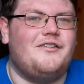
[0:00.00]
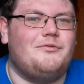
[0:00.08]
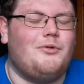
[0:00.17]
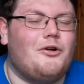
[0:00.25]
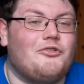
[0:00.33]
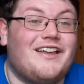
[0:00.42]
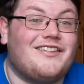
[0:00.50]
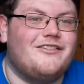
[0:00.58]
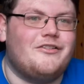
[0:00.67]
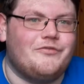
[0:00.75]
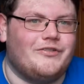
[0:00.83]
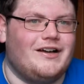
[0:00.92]
what
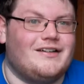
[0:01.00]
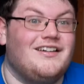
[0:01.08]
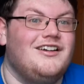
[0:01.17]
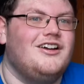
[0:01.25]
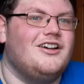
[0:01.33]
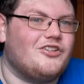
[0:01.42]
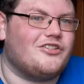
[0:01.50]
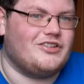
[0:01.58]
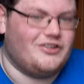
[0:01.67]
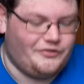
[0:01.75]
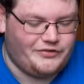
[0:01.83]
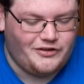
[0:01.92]
wrestling fan doesn't
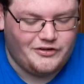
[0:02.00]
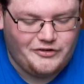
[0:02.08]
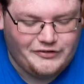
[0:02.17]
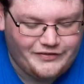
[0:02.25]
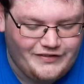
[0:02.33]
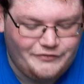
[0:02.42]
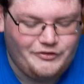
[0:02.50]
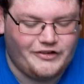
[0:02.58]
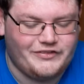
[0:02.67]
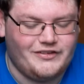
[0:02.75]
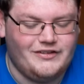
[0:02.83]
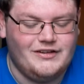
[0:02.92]
love Stone Cold Steve
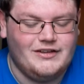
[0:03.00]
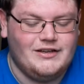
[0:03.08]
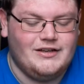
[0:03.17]
Austin.